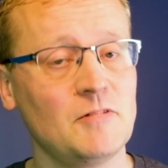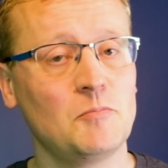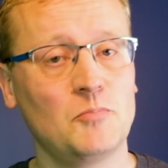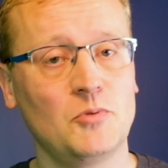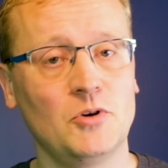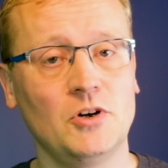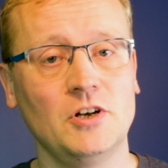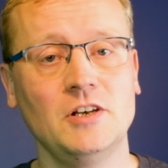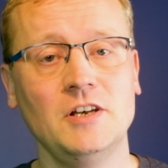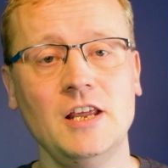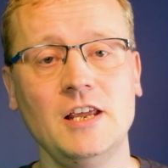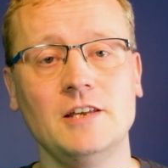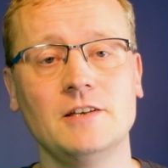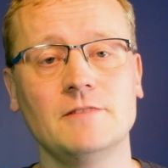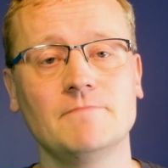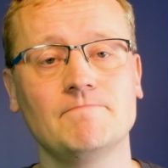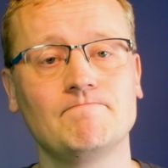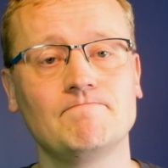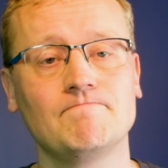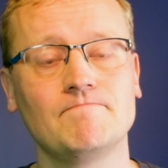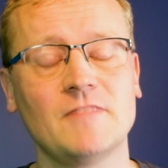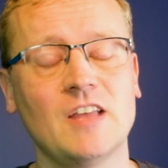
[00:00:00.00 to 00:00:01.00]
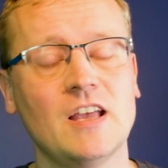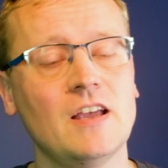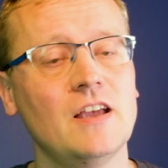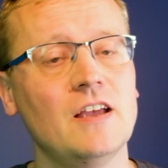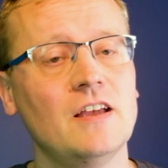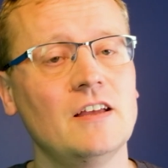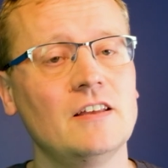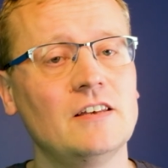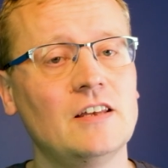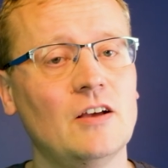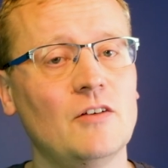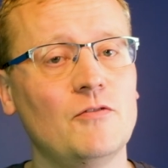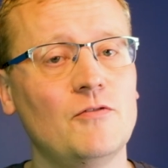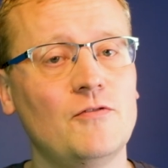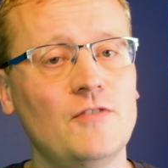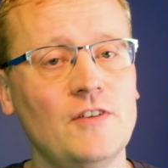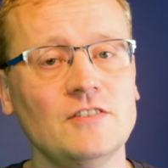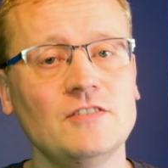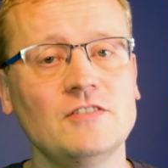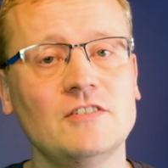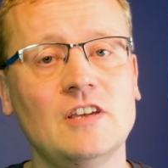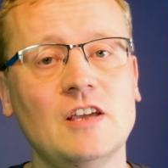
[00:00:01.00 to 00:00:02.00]
Pretty neat. Now
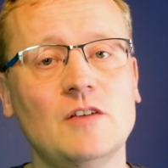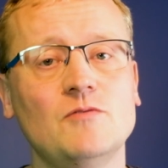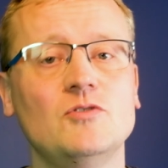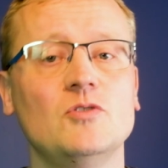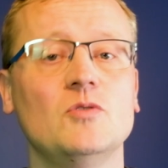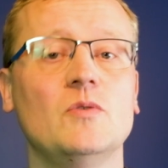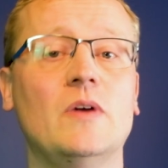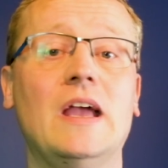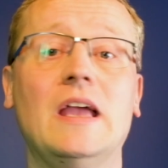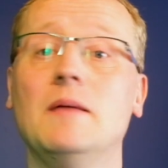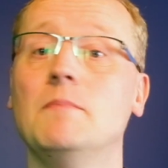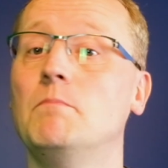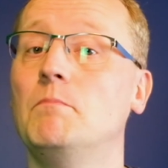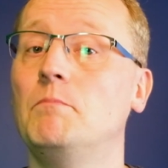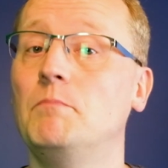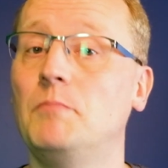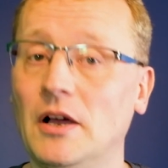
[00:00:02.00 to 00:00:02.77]
this gives you a